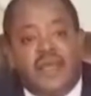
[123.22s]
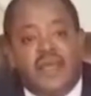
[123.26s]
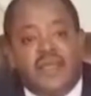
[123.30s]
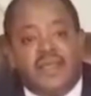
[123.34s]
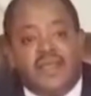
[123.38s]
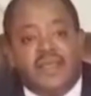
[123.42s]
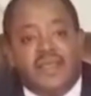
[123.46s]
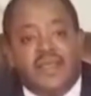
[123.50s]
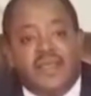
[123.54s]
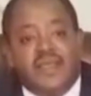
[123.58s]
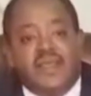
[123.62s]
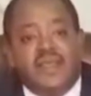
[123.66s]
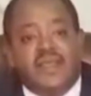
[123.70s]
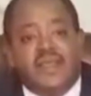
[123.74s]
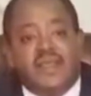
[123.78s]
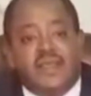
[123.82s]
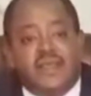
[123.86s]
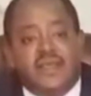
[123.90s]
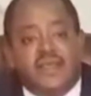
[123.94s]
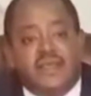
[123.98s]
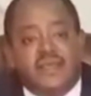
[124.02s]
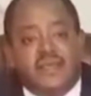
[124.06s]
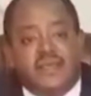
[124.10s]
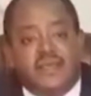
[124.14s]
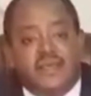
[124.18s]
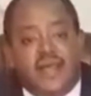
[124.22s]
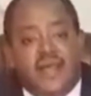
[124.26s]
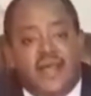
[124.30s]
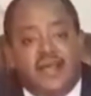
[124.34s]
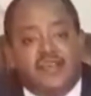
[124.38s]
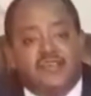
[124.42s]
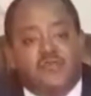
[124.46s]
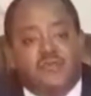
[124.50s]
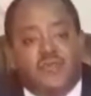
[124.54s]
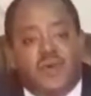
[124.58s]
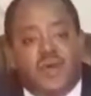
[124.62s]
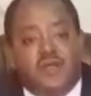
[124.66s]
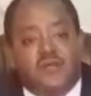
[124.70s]
and healing
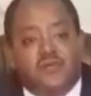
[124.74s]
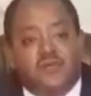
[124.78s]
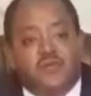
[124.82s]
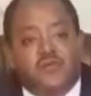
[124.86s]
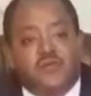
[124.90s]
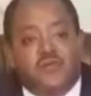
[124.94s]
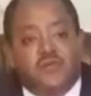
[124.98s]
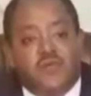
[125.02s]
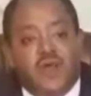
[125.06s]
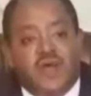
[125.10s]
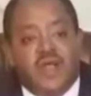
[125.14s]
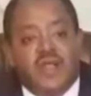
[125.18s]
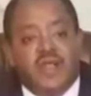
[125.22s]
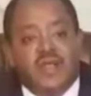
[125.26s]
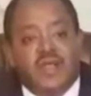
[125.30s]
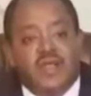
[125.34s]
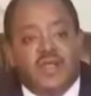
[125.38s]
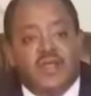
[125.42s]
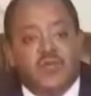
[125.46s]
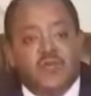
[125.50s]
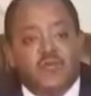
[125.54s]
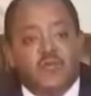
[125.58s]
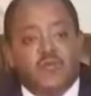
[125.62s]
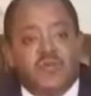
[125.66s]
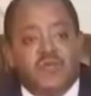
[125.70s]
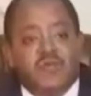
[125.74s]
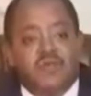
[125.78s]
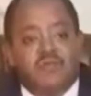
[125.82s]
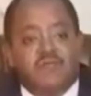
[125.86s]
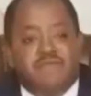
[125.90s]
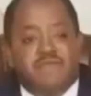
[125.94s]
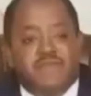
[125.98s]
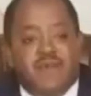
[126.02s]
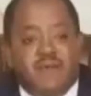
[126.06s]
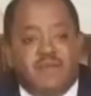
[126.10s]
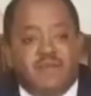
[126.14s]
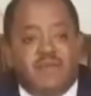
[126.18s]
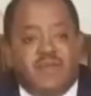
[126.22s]
as part of one human
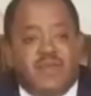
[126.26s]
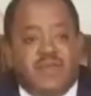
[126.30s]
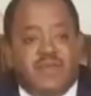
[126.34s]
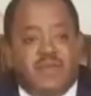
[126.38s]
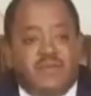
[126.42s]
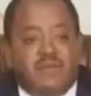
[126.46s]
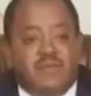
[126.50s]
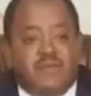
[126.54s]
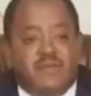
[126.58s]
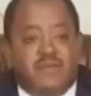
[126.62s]
family.